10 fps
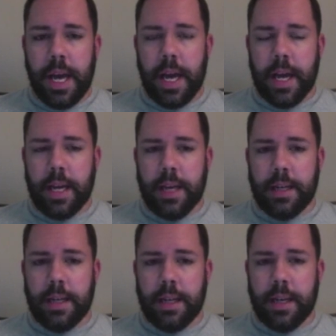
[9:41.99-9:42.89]

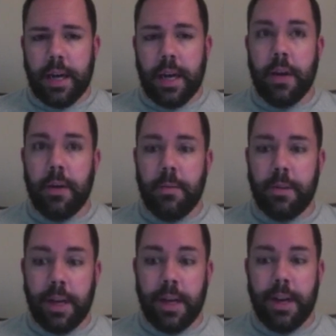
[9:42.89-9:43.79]
And I
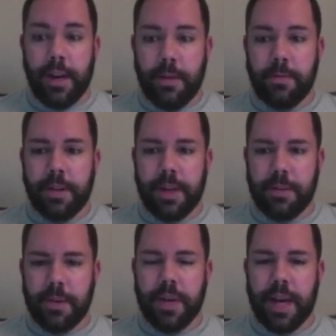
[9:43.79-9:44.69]
hopefully
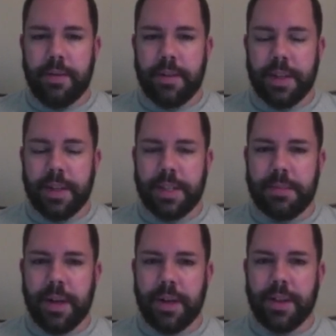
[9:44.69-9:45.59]
I'm going to have it done this
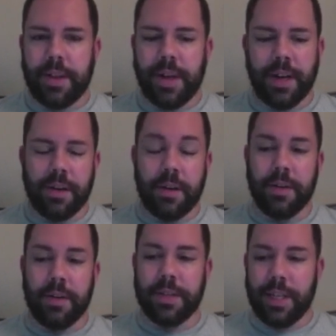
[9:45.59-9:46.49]
month
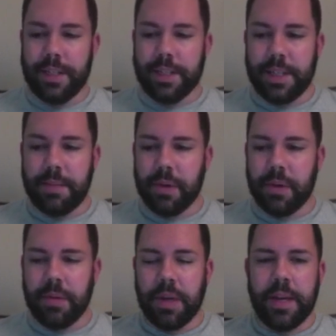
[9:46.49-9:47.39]
or in
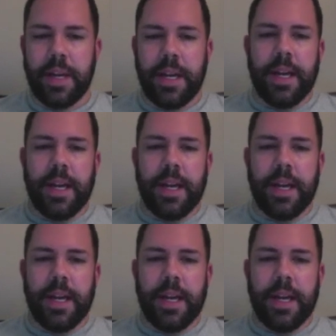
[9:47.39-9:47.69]
December, but